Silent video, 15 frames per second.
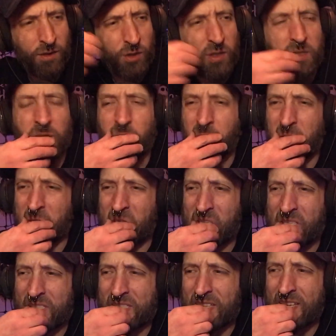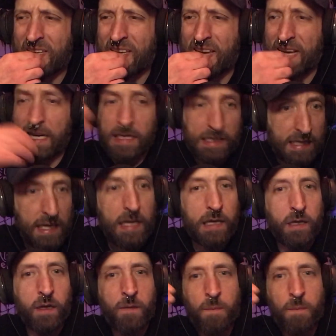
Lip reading: just look at DC, and again,